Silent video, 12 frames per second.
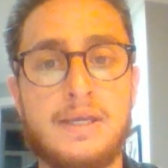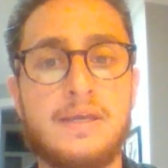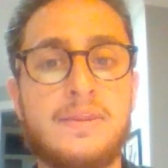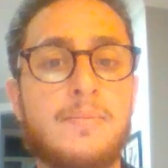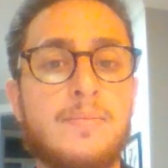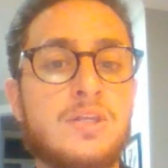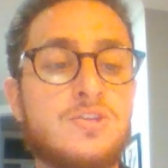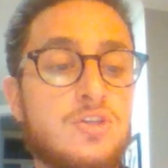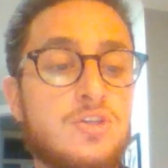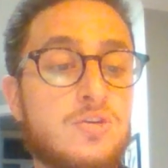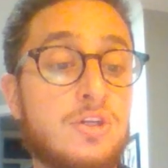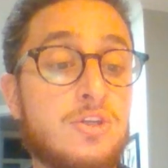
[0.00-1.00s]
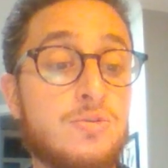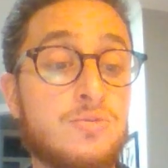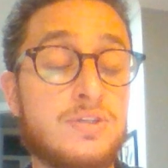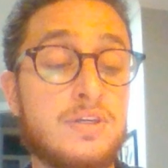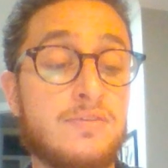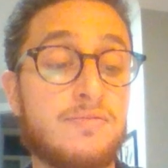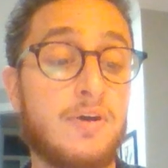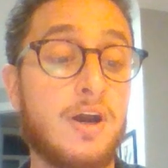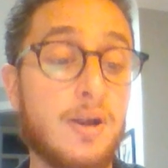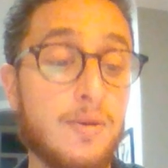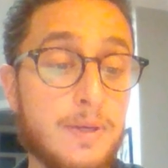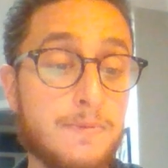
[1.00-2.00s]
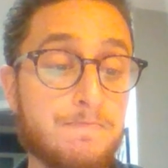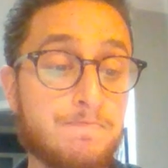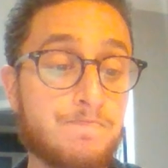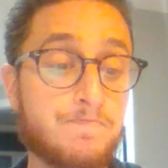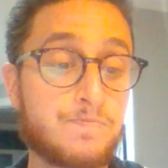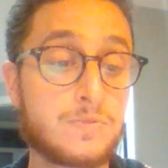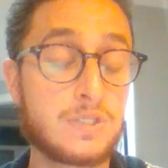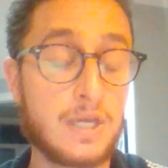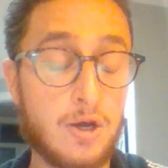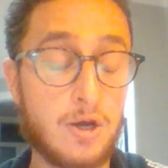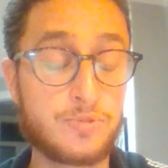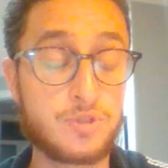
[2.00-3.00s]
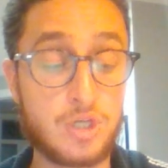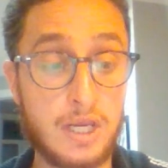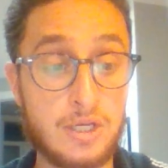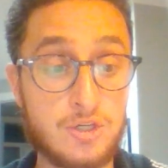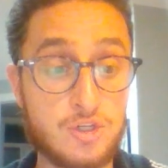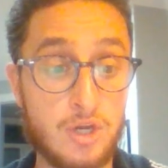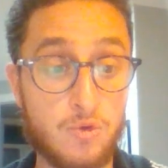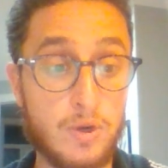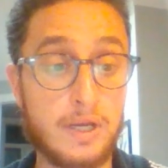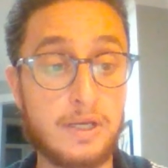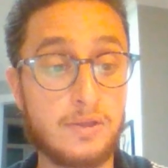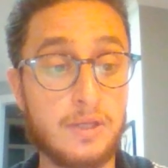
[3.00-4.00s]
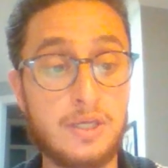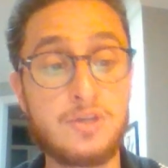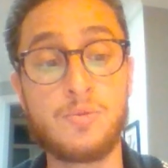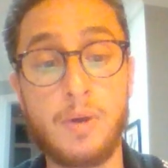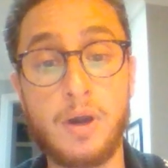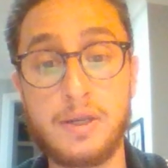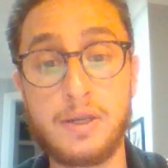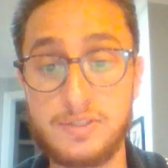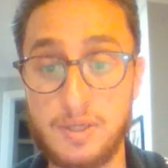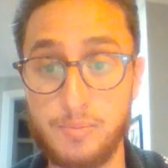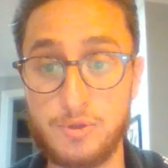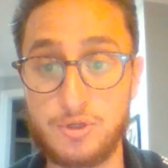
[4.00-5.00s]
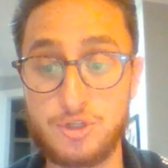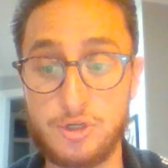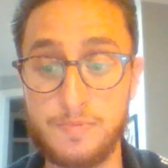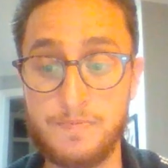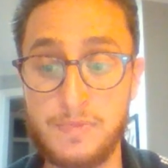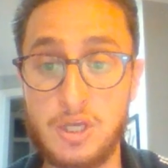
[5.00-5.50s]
And that means that you can use the environment to help change and regulate your body temperature.